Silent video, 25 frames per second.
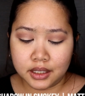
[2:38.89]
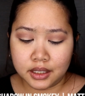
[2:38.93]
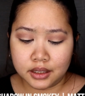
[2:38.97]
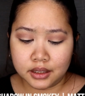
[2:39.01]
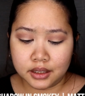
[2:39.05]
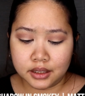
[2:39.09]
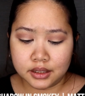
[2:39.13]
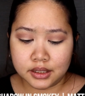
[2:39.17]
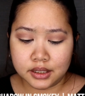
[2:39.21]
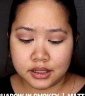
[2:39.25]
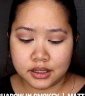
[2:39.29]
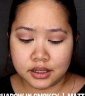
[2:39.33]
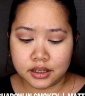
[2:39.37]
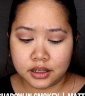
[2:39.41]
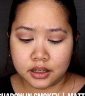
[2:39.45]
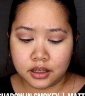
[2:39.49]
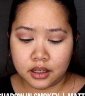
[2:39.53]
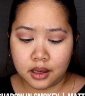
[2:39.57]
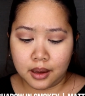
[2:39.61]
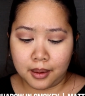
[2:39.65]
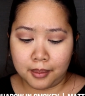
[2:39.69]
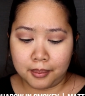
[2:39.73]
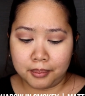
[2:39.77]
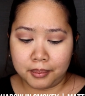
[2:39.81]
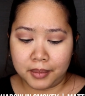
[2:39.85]
and this is
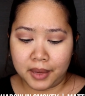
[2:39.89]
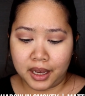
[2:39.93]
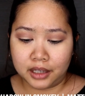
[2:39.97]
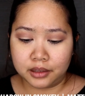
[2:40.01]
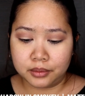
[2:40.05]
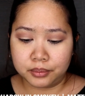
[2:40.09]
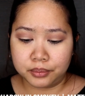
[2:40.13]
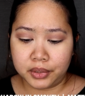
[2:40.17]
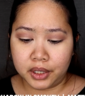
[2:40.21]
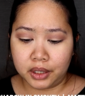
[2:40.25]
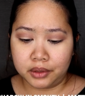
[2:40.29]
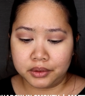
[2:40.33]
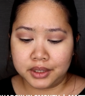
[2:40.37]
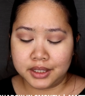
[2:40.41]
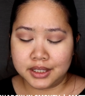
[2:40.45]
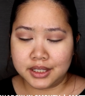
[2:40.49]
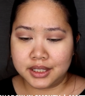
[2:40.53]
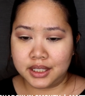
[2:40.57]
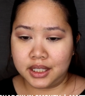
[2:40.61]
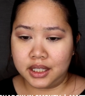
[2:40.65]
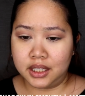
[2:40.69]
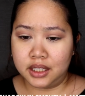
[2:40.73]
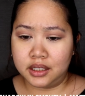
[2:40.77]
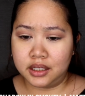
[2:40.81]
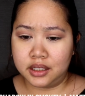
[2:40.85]
the matte brown that's
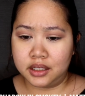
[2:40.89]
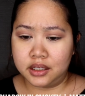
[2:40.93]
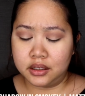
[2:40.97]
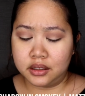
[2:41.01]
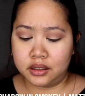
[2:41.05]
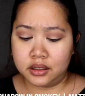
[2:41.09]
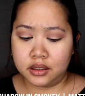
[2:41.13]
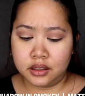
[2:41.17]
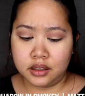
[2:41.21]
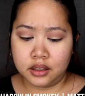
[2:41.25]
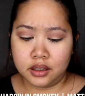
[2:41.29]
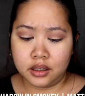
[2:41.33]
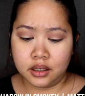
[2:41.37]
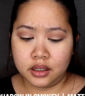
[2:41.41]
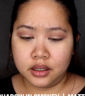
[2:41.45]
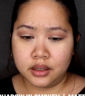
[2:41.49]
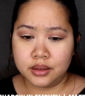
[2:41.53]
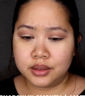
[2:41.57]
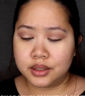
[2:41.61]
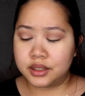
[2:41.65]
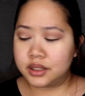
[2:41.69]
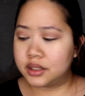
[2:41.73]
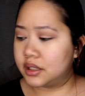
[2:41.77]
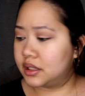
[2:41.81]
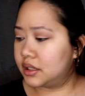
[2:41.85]
in here.
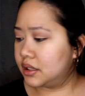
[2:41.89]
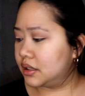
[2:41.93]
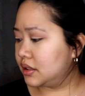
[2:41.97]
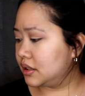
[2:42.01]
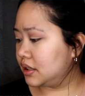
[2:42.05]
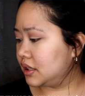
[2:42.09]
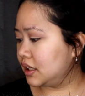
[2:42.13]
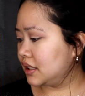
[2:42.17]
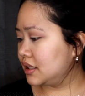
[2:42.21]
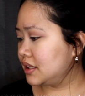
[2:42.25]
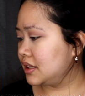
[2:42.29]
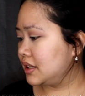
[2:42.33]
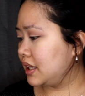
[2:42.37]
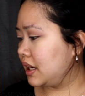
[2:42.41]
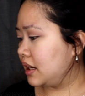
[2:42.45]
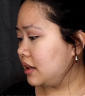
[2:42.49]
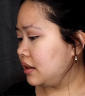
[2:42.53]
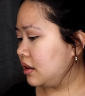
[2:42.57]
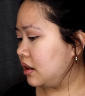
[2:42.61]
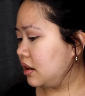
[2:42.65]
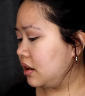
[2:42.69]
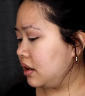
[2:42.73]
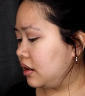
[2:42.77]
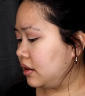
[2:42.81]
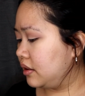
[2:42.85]
Just gonna dust that
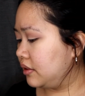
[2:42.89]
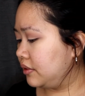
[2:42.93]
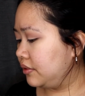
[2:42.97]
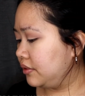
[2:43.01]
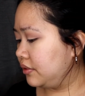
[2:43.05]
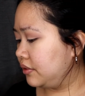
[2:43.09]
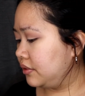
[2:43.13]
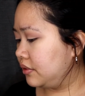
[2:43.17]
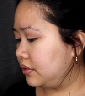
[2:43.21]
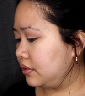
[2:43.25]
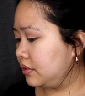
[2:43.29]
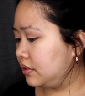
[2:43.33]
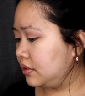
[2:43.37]
off.